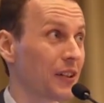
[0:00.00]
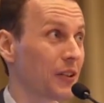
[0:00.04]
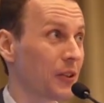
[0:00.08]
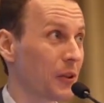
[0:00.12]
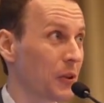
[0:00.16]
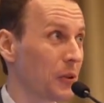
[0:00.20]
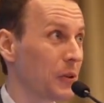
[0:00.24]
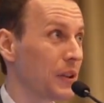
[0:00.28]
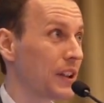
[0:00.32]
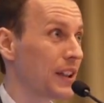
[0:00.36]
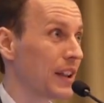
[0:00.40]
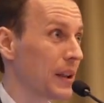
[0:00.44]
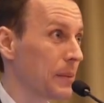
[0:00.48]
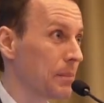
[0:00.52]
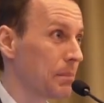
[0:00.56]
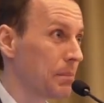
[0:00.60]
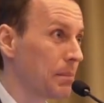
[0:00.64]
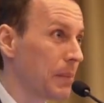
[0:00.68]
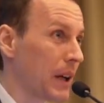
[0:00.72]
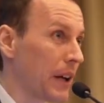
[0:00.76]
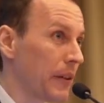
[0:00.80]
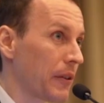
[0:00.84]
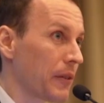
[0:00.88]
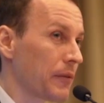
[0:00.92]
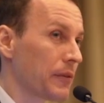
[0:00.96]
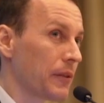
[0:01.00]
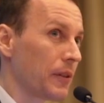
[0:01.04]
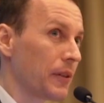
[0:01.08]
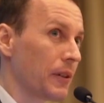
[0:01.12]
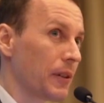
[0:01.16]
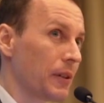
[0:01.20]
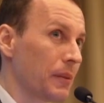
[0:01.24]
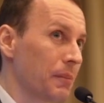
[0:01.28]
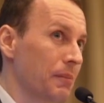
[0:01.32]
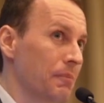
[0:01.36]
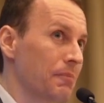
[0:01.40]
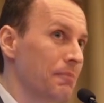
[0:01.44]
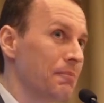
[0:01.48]
So you need a
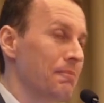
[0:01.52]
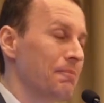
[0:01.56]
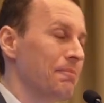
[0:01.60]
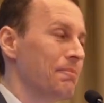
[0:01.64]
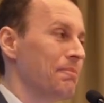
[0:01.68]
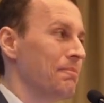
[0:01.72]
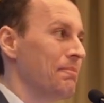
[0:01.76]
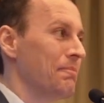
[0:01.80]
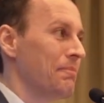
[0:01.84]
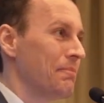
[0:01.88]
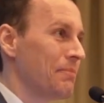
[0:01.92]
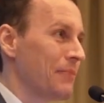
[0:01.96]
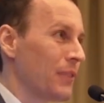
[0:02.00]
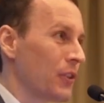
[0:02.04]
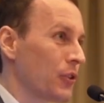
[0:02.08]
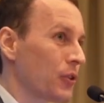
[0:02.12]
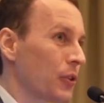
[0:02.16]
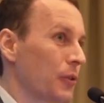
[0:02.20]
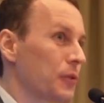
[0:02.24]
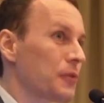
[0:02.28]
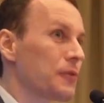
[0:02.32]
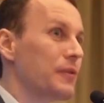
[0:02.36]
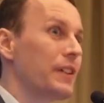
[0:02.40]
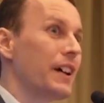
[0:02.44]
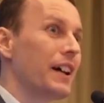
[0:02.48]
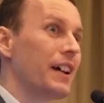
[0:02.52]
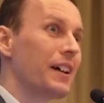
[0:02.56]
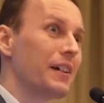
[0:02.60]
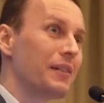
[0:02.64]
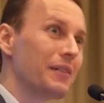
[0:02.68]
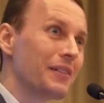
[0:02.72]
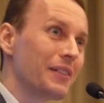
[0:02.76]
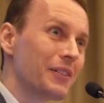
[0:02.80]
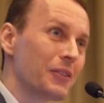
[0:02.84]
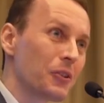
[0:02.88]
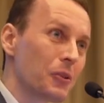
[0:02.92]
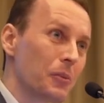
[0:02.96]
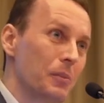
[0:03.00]
powerful software
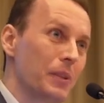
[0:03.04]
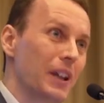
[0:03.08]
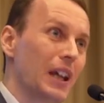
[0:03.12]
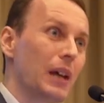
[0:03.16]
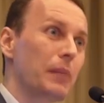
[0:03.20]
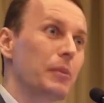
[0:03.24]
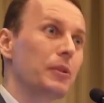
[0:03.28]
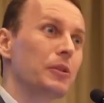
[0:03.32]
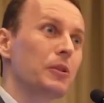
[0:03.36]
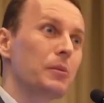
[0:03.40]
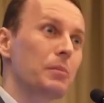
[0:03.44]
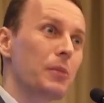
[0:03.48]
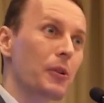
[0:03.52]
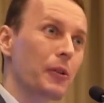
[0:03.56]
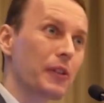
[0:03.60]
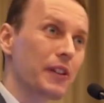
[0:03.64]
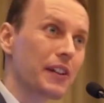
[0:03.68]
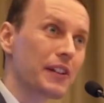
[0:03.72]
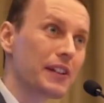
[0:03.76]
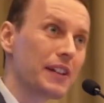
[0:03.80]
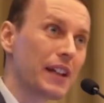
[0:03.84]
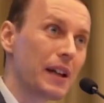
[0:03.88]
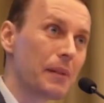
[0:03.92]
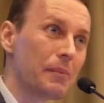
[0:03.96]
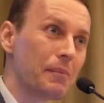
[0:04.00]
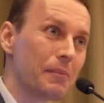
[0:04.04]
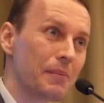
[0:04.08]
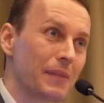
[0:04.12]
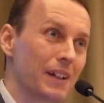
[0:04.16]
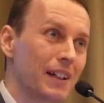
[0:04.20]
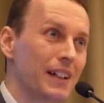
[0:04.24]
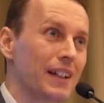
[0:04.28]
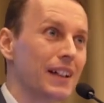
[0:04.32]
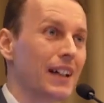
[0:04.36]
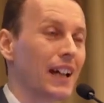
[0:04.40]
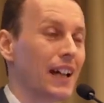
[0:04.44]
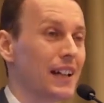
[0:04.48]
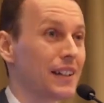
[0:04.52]
to be able to process them,
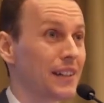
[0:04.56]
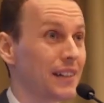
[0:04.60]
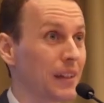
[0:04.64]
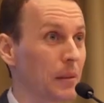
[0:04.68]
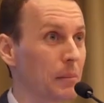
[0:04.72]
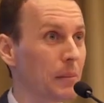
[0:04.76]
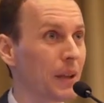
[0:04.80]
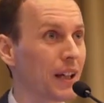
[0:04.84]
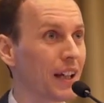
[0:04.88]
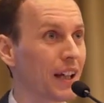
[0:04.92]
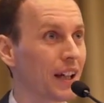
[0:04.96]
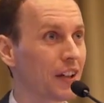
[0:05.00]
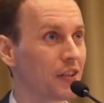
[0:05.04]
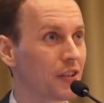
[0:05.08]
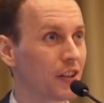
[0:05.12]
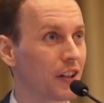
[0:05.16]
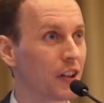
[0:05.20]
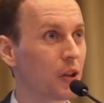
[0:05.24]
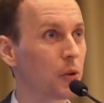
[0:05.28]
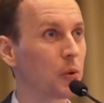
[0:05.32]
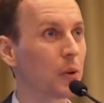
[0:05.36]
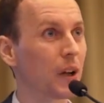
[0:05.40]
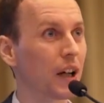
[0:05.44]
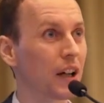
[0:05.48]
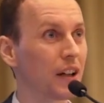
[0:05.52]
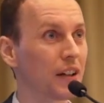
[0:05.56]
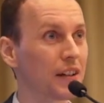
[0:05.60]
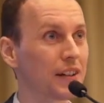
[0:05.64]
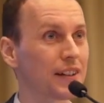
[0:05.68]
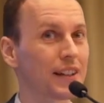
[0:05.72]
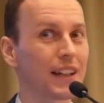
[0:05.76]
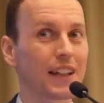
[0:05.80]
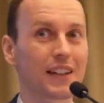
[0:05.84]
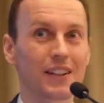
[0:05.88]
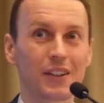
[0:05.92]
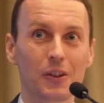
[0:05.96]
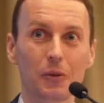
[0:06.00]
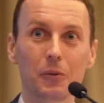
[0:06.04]
and somebody actually who
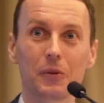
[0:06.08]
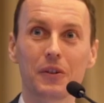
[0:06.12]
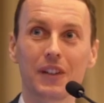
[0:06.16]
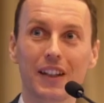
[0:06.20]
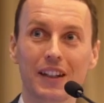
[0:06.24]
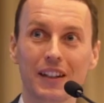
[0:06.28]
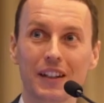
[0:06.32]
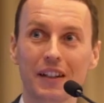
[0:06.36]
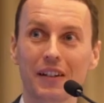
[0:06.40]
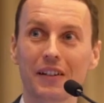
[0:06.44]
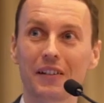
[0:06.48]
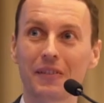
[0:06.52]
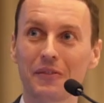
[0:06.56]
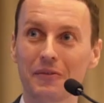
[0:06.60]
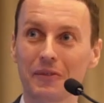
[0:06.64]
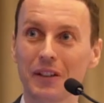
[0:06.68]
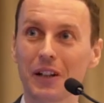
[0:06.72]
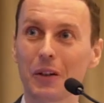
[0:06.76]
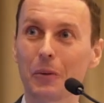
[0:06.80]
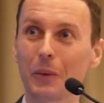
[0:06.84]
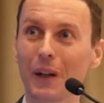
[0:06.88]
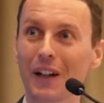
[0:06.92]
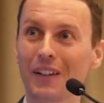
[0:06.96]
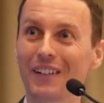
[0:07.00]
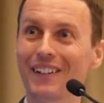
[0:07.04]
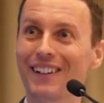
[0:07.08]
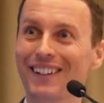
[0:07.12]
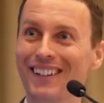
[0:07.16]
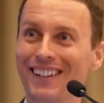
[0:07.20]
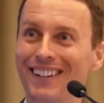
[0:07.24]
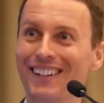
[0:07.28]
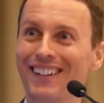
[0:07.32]
understands those data very well.